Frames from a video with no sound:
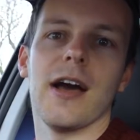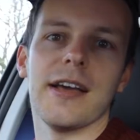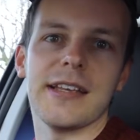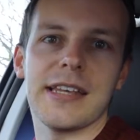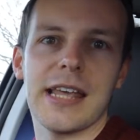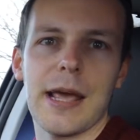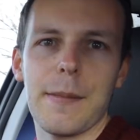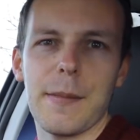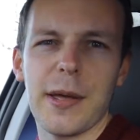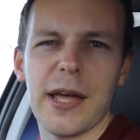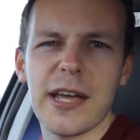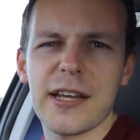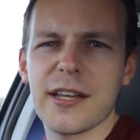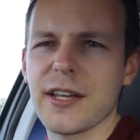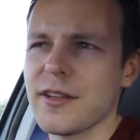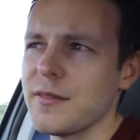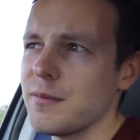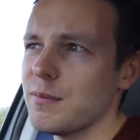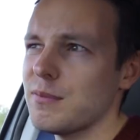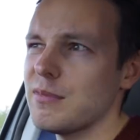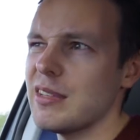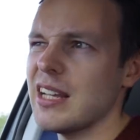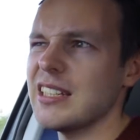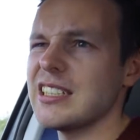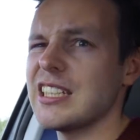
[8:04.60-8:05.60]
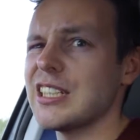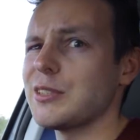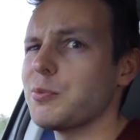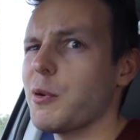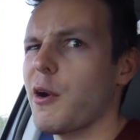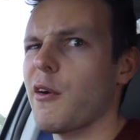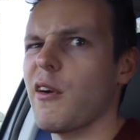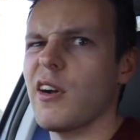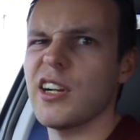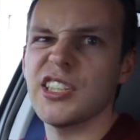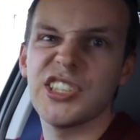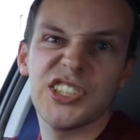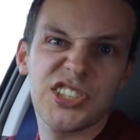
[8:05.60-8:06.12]
a gimmick, and this is
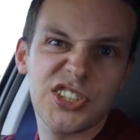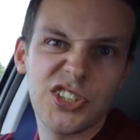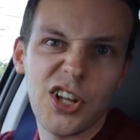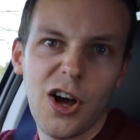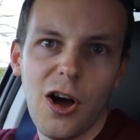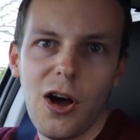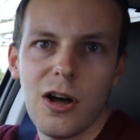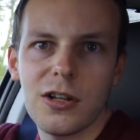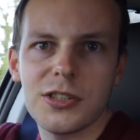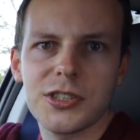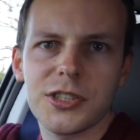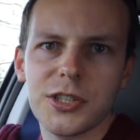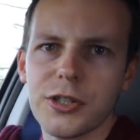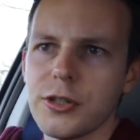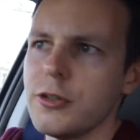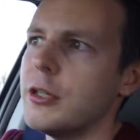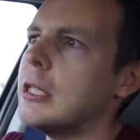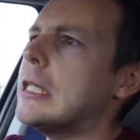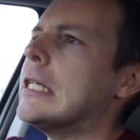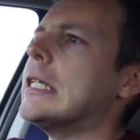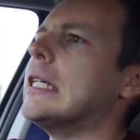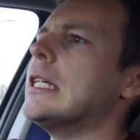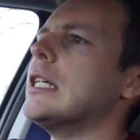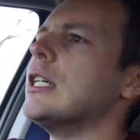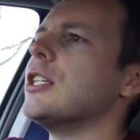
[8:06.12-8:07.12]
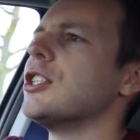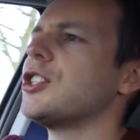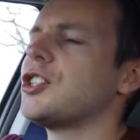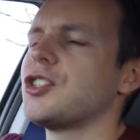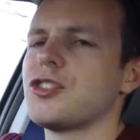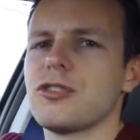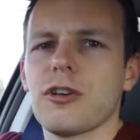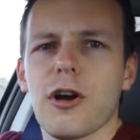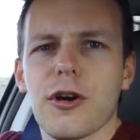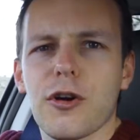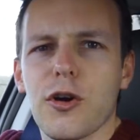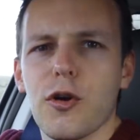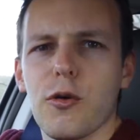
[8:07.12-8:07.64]
where I start to
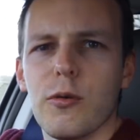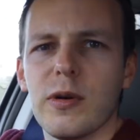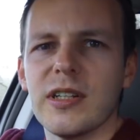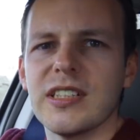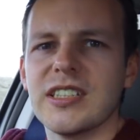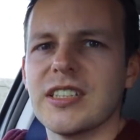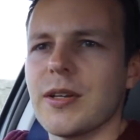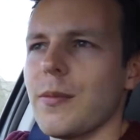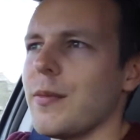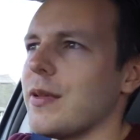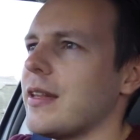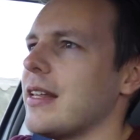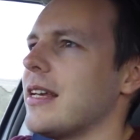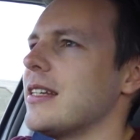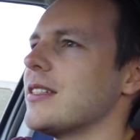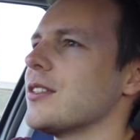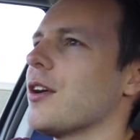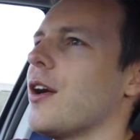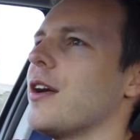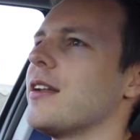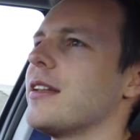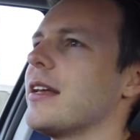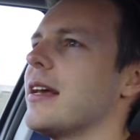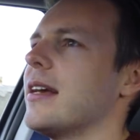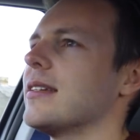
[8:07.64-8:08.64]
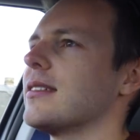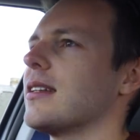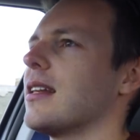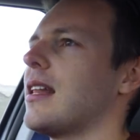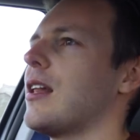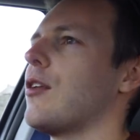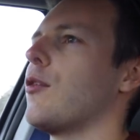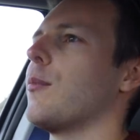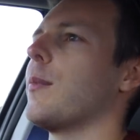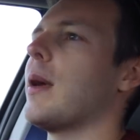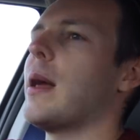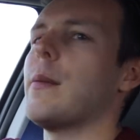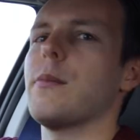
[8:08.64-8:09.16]
struggle with some of these ideas a
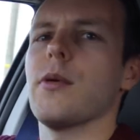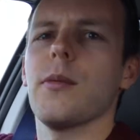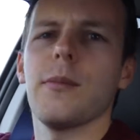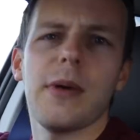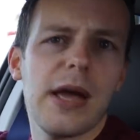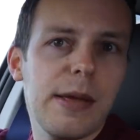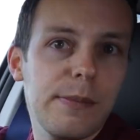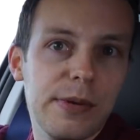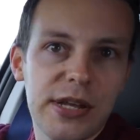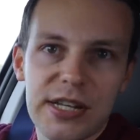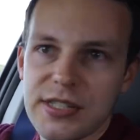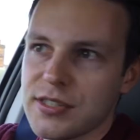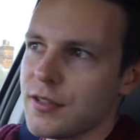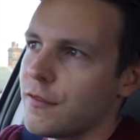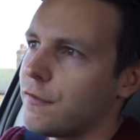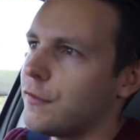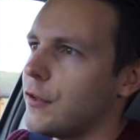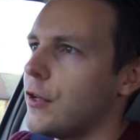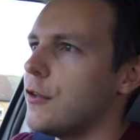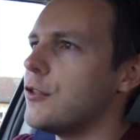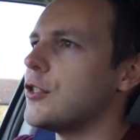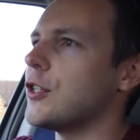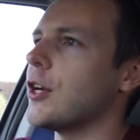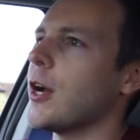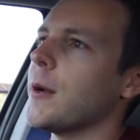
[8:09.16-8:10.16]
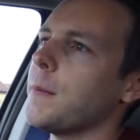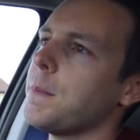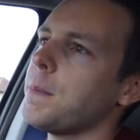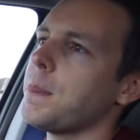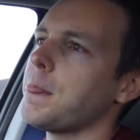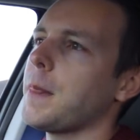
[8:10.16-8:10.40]
little bit, but maybe it's the future.